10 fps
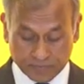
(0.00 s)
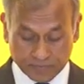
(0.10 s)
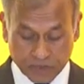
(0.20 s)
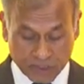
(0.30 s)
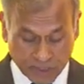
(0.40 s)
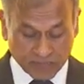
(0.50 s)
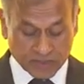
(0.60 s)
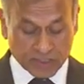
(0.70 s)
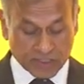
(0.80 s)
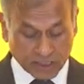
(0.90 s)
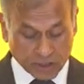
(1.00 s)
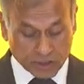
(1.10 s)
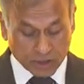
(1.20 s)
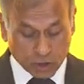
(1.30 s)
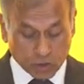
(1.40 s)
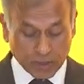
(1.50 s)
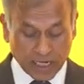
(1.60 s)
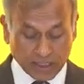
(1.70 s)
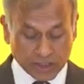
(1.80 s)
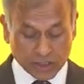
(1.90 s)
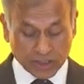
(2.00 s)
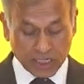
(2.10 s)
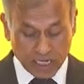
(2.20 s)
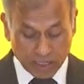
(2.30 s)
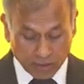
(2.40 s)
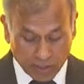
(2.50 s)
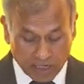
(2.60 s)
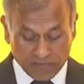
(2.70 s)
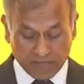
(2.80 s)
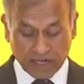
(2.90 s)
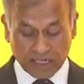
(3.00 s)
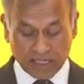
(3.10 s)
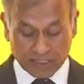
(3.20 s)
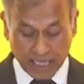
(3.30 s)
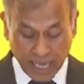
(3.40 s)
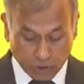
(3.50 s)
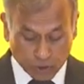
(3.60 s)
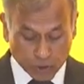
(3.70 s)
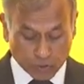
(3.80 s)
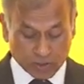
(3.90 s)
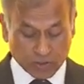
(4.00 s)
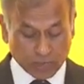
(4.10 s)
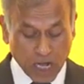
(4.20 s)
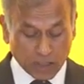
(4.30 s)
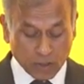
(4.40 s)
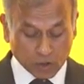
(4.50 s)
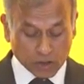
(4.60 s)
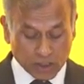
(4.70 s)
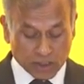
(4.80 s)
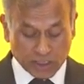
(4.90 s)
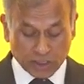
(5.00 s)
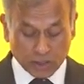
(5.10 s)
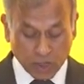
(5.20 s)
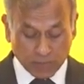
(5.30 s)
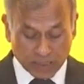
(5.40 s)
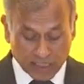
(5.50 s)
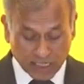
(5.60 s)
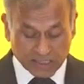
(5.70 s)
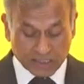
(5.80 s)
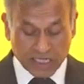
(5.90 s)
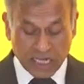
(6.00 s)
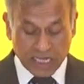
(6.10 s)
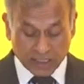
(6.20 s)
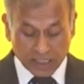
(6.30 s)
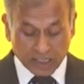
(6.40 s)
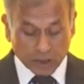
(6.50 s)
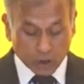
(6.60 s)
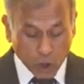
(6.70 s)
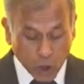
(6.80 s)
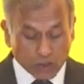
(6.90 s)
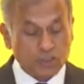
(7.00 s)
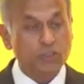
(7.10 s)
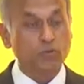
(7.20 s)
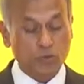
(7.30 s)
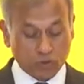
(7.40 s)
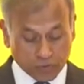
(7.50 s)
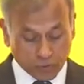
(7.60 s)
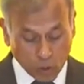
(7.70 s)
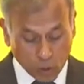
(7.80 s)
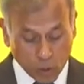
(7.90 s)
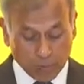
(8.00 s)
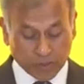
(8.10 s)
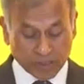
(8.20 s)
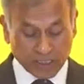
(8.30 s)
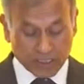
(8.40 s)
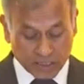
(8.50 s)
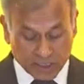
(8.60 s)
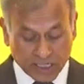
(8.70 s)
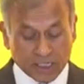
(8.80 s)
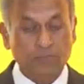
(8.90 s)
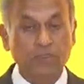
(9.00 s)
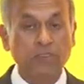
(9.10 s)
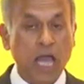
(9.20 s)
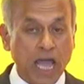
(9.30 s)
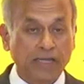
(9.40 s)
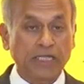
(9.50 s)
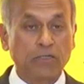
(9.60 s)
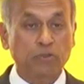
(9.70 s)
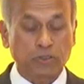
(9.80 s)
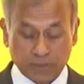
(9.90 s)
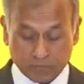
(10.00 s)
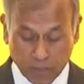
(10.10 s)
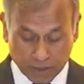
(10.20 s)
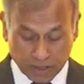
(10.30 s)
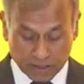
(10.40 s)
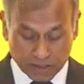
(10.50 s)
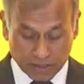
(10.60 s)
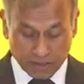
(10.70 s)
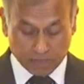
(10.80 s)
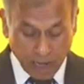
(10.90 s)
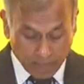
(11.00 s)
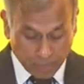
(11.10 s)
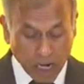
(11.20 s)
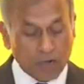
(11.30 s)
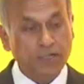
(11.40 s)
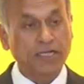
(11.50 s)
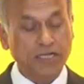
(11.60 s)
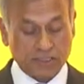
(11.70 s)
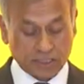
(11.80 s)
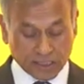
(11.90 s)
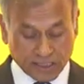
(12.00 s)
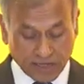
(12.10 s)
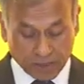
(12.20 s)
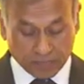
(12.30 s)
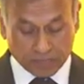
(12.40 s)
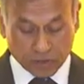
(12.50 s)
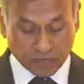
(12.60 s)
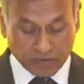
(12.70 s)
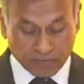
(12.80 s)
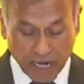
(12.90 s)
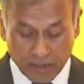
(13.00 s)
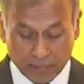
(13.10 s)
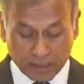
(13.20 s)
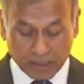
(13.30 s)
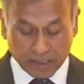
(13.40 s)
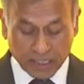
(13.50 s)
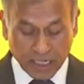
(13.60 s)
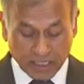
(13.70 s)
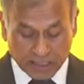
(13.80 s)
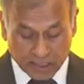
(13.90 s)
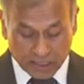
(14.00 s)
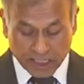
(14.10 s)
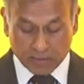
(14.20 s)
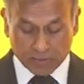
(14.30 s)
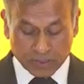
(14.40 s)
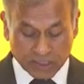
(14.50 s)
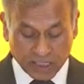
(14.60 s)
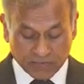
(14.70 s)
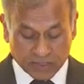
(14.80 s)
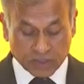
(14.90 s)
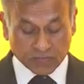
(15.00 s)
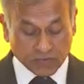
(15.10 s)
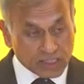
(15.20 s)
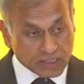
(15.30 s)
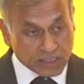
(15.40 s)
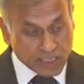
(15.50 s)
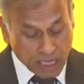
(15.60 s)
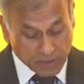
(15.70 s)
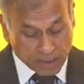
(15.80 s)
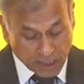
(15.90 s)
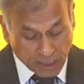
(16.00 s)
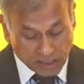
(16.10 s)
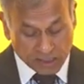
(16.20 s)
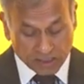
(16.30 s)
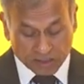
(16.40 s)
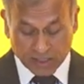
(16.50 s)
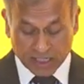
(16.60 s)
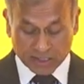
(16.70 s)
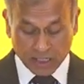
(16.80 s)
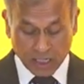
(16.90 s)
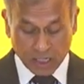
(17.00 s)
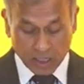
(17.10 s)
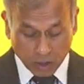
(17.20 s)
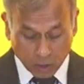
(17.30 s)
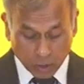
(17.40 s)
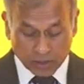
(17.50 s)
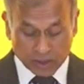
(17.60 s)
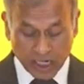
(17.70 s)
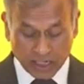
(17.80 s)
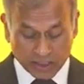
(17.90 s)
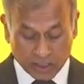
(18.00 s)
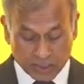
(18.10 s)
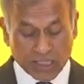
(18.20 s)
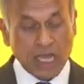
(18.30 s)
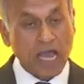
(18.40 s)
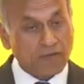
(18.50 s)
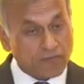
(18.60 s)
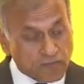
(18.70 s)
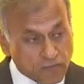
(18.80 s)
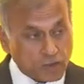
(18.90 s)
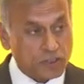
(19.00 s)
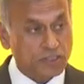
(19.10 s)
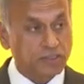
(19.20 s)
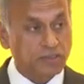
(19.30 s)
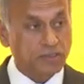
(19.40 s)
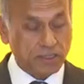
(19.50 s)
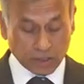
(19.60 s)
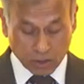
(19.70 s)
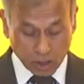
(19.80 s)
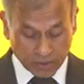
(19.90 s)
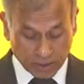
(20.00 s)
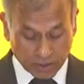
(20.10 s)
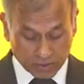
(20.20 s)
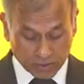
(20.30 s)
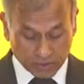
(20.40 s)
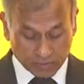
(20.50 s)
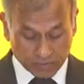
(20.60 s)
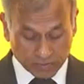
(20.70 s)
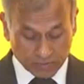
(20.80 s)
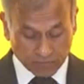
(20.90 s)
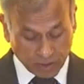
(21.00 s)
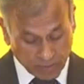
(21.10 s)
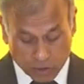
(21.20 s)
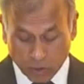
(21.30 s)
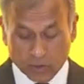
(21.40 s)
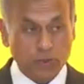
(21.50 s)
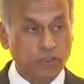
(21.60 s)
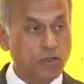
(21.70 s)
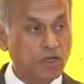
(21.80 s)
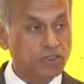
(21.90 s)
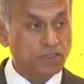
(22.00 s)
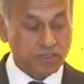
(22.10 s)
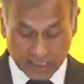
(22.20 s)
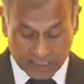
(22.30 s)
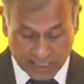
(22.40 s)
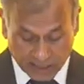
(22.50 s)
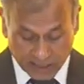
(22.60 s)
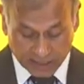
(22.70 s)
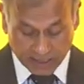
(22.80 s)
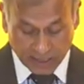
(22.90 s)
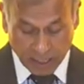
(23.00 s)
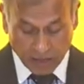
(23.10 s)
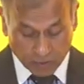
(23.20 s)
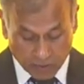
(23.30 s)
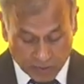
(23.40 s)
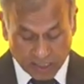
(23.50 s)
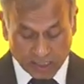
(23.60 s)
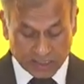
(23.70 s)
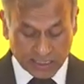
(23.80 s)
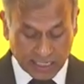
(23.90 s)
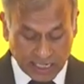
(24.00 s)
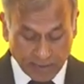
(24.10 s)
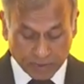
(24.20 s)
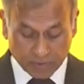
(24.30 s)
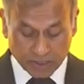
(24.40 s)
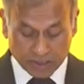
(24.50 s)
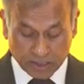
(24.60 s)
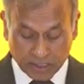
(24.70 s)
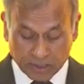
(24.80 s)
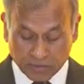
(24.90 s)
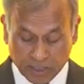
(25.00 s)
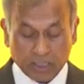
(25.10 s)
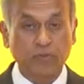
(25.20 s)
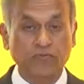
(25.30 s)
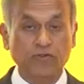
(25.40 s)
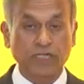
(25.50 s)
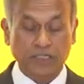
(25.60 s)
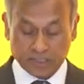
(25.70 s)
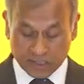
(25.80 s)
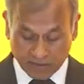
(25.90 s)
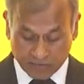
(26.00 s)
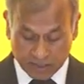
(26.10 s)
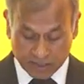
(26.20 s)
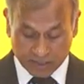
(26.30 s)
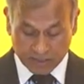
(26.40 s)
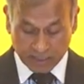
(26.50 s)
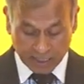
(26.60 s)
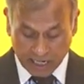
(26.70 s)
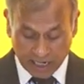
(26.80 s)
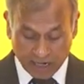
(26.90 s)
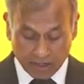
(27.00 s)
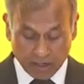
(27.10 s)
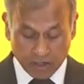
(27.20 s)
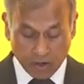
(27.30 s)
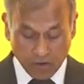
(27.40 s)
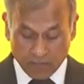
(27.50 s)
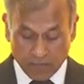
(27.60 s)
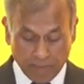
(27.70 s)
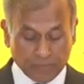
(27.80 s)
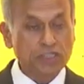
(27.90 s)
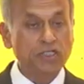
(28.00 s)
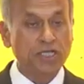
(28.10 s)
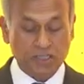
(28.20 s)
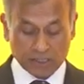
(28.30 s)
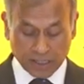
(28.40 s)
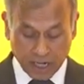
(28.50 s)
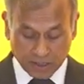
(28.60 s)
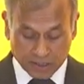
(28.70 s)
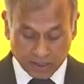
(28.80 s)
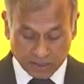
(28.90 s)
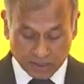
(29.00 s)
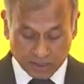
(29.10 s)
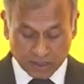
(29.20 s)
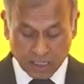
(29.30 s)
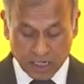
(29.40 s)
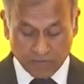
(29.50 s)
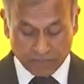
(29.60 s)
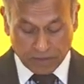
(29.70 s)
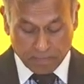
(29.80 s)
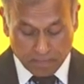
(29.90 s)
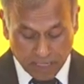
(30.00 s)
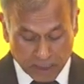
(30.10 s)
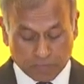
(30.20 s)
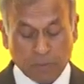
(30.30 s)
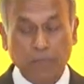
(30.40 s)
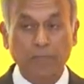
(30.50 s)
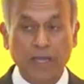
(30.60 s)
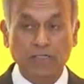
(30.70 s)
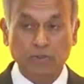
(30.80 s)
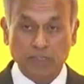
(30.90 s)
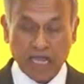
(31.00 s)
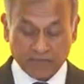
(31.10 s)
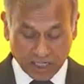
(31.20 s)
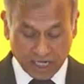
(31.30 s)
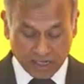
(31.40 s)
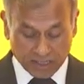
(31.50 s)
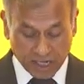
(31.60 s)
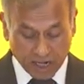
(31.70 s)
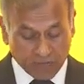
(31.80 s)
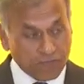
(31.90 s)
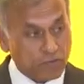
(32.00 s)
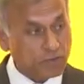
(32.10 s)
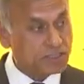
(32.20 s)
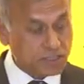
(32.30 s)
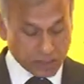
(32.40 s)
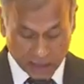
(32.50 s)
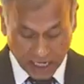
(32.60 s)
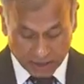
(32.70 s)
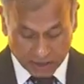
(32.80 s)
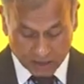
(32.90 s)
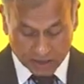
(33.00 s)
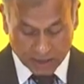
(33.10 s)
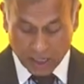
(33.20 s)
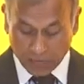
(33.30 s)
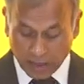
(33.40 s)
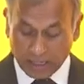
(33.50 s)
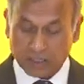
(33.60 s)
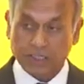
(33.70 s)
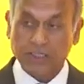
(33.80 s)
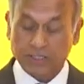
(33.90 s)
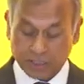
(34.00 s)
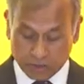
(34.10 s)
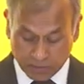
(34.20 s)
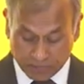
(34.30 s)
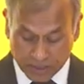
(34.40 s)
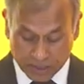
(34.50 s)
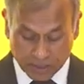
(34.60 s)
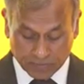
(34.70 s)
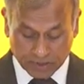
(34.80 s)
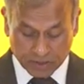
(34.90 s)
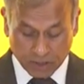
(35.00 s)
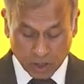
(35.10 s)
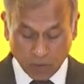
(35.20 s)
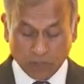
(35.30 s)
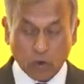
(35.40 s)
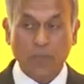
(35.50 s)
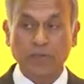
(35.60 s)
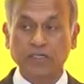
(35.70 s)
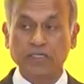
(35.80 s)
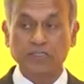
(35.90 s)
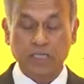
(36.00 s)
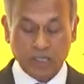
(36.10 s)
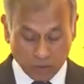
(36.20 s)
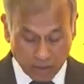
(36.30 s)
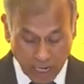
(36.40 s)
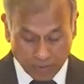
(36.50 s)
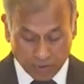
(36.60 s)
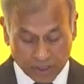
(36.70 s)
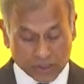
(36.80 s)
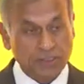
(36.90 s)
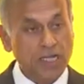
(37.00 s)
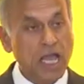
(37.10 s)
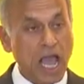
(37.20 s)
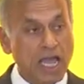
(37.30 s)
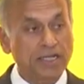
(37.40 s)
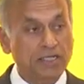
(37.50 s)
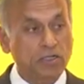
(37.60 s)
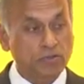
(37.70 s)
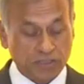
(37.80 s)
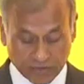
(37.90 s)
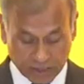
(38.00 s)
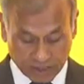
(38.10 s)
Services such as renewable energy, green finance, ecotourism are not just economic sectors, they are the cornerstones of a more open, sustainable, and equitable markets. By prioritizing the development of environmentally sustainable services, we can simultaneously address global challenges and foster economic growth. We must also acknowledge the necessity for resilience and adaptability in the realm of trade and services. In an era of rapid change and uncertainty, we must be prepared to navigate the unforeseen challenges while adhering to the principles of openness, collaboration, and inclusivity.